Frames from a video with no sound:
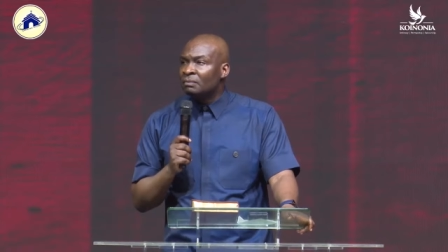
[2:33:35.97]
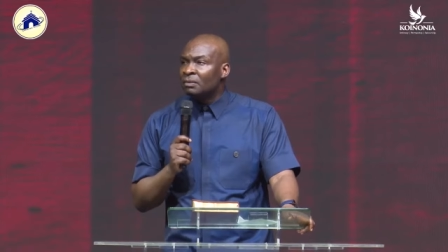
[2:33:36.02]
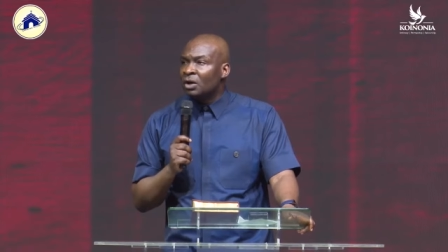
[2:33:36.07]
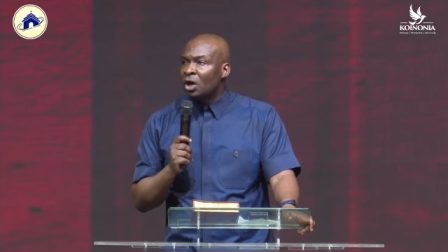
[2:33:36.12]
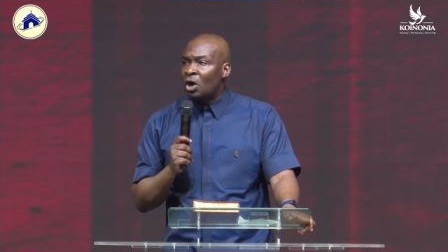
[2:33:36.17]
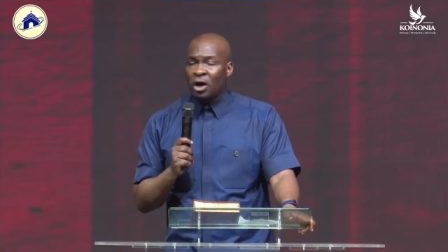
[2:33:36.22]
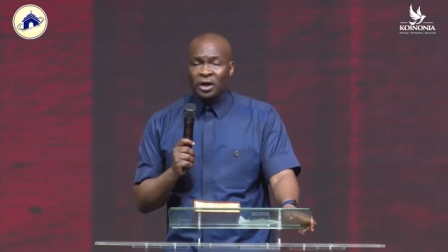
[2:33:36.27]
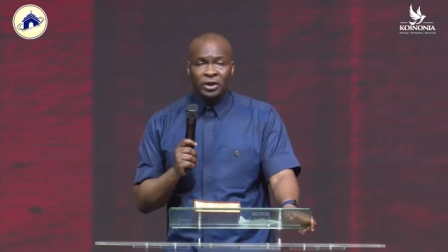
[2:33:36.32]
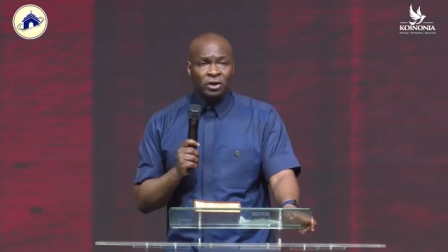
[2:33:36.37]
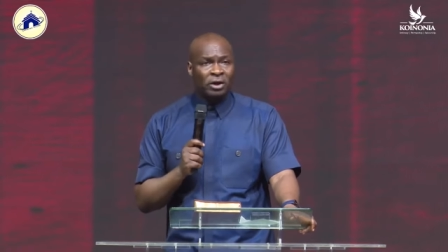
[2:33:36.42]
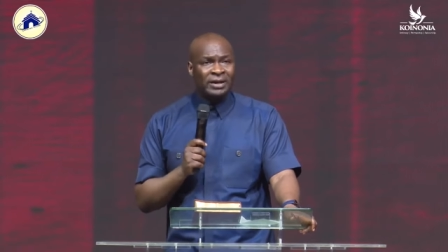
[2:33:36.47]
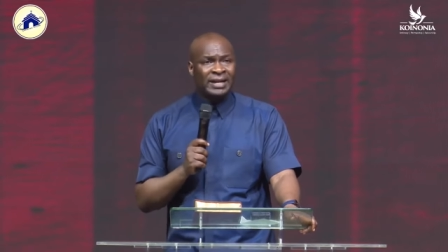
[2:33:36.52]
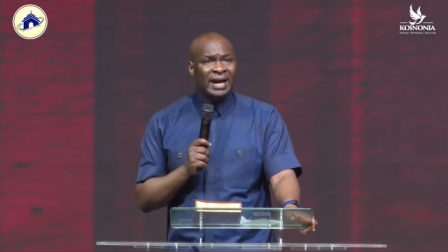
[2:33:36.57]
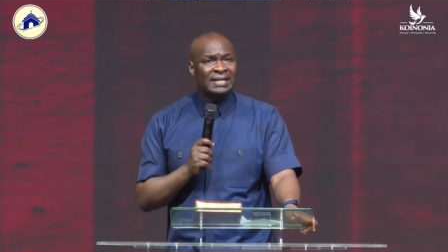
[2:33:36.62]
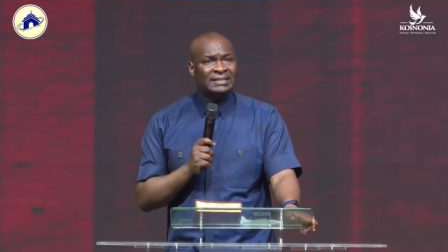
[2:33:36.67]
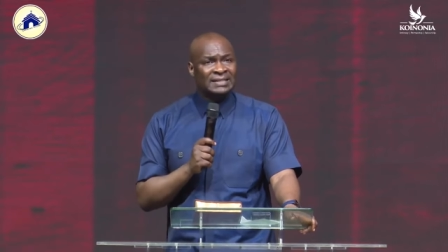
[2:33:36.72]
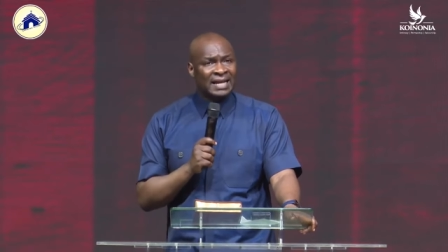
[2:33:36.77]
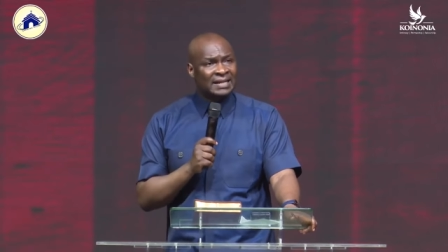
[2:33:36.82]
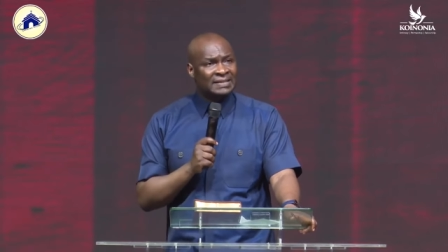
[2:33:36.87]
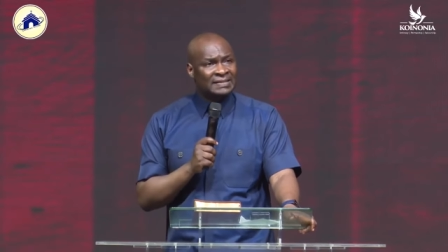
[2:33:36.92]
Koinonia
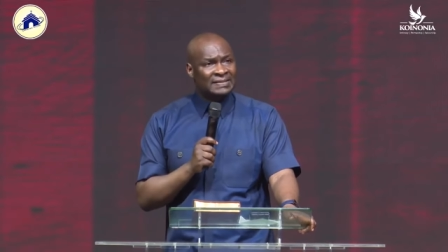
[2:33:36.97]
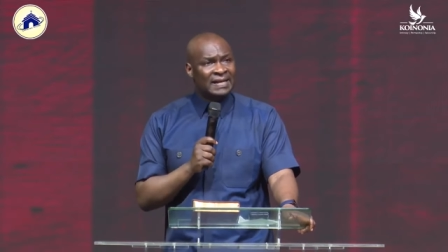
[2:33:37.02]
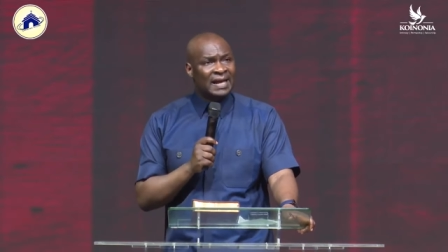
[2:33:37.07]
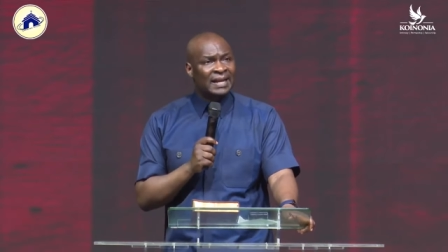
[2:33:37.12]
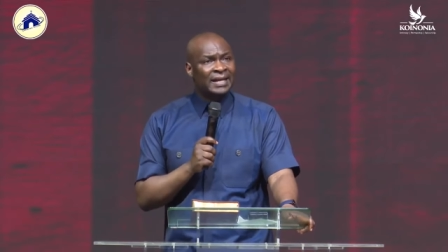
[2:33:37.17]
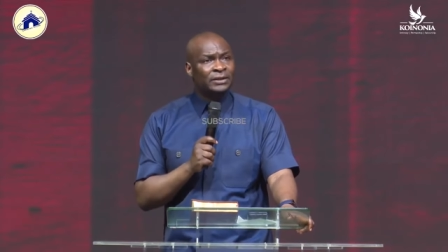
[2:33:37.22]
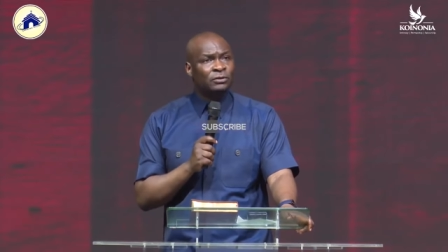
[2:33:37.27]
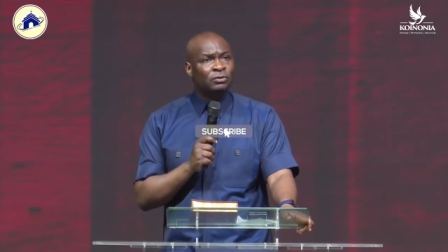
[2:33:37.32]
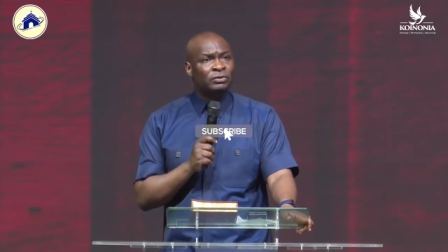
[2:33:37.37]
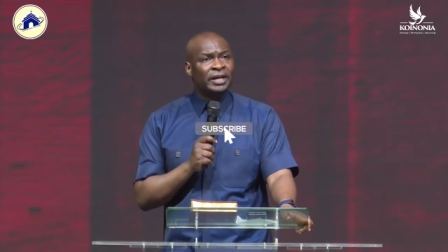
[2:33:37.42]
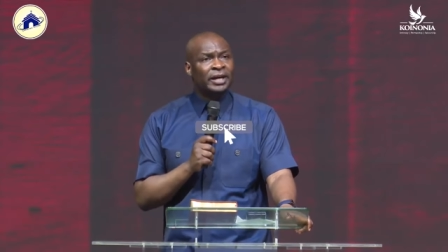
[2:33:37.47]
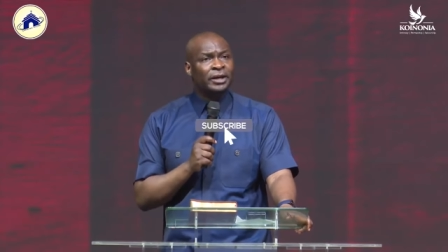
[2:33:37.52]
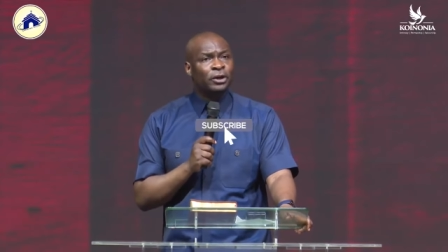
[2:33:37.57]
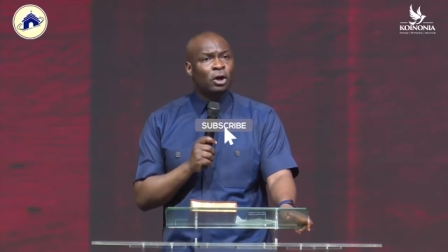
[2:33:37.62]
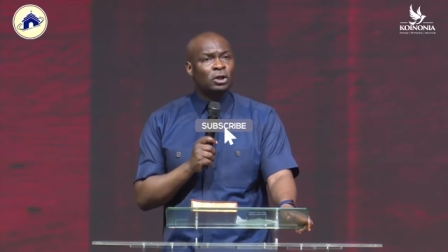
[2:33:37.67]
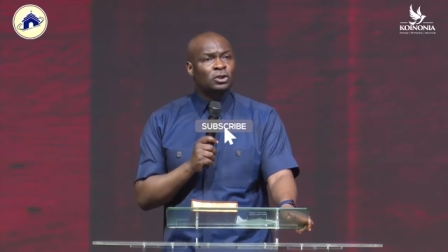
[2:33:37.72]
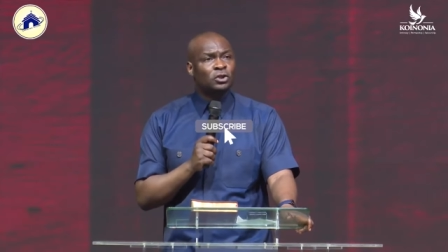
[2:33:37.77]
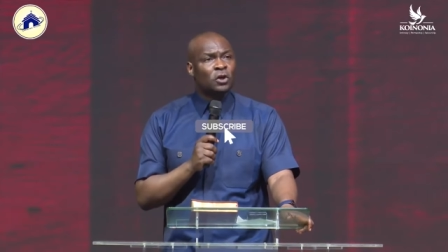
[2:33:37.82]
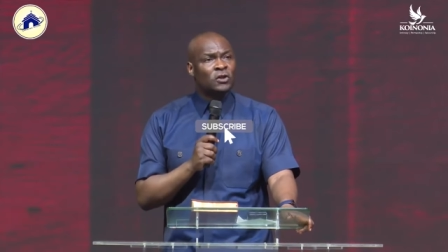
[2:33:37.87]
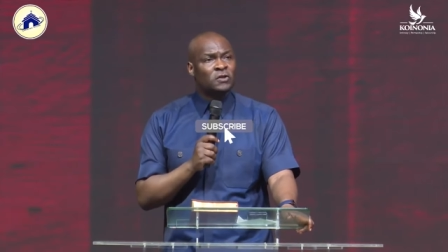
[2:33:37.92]
is excelling today
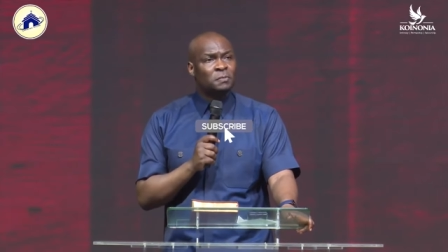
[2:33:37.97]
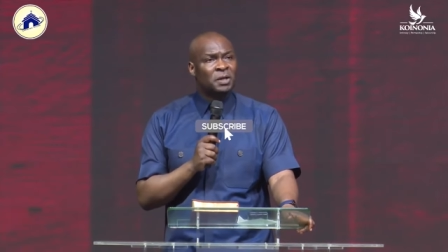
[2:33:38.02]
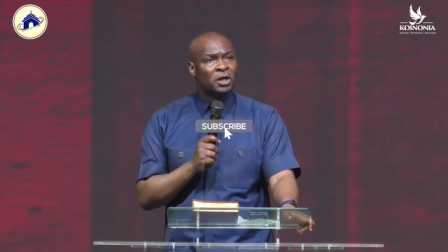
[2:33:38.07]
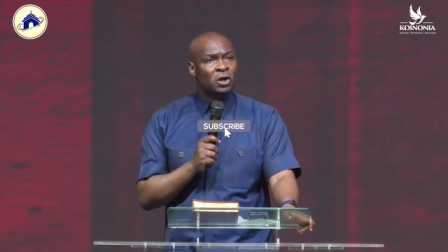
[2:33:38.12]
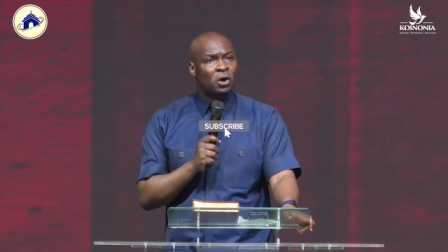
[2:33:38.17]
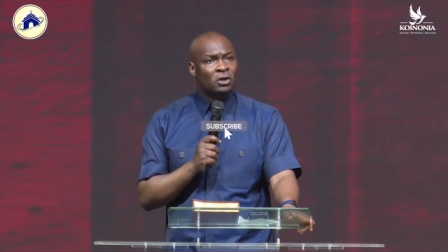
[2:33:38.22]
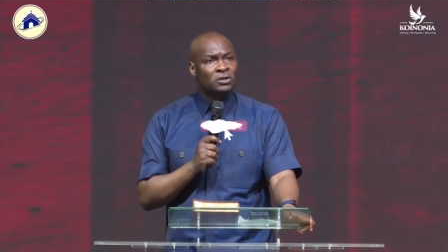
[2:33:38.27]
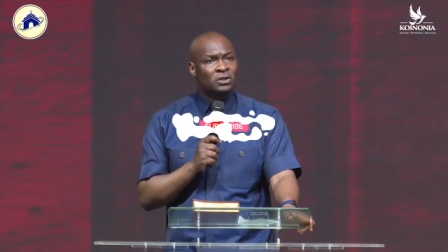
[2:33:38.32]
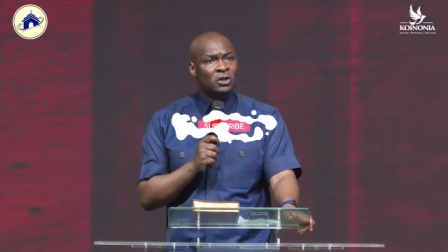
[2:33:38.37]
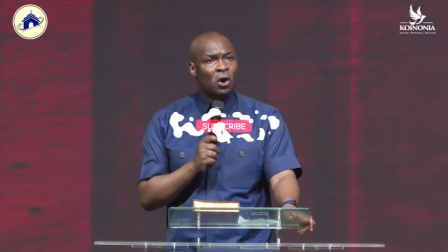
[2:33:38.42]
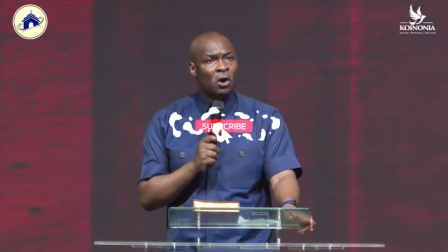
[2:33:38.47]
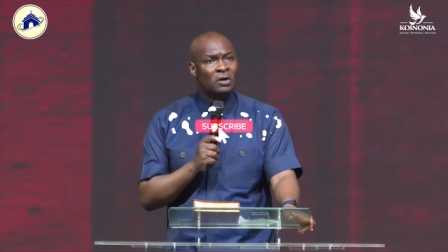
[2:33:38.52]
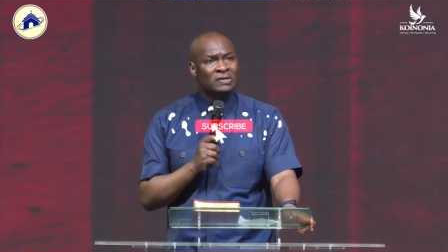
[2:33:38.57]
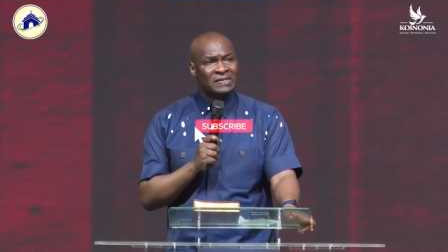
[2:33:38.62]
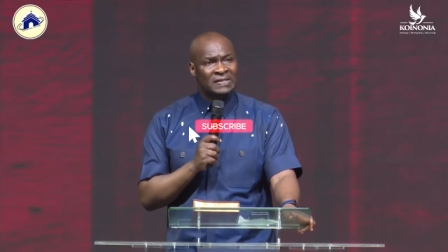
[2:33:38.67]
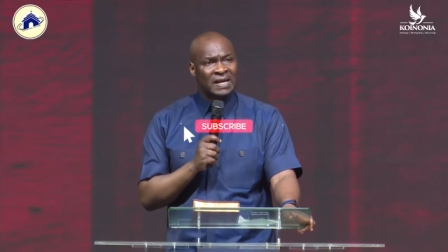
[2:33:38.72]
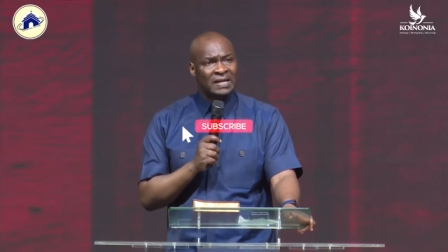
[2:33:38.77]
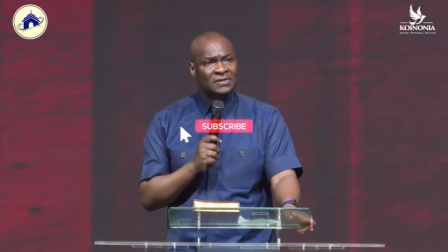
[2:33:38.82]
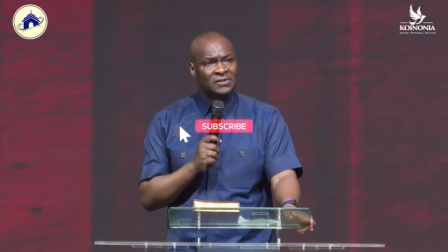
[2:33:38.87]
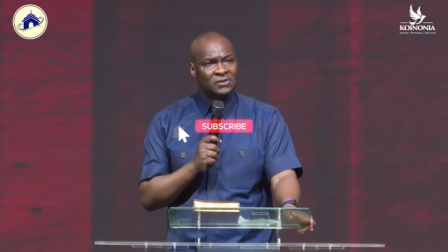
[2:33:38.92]
not just because God
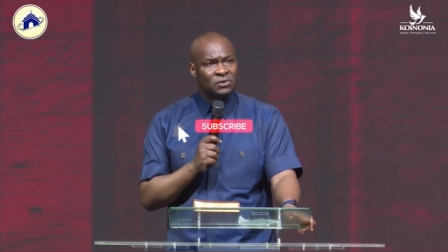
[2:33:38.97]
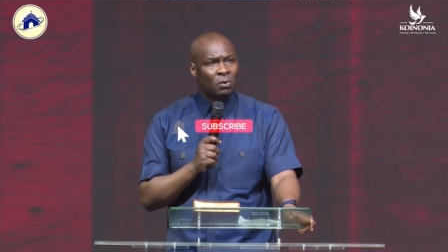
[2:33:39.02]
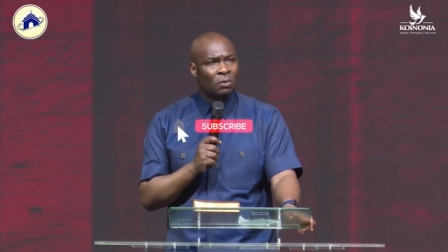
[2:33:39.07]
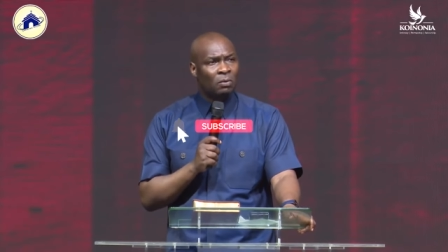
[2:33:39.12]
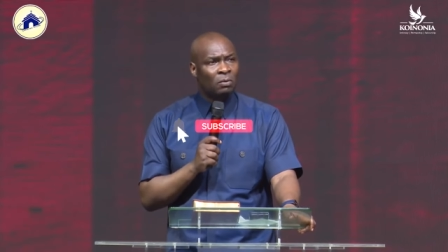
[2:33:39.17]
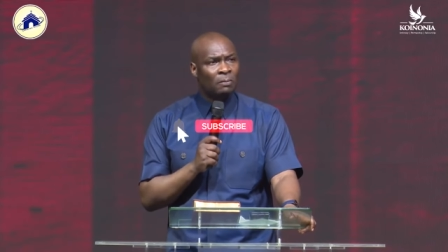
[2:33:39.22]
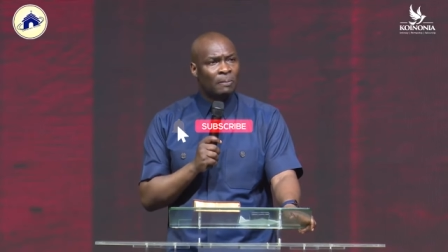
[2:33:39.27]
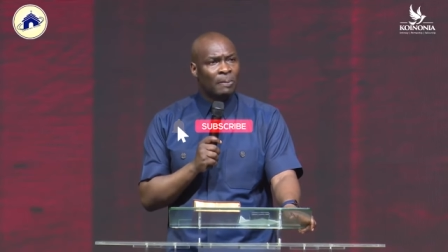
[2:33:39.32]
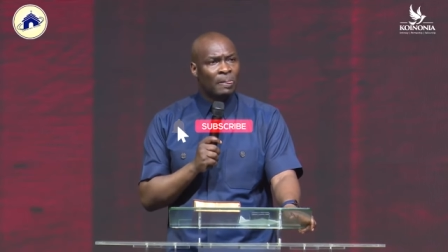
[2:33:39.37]
said so,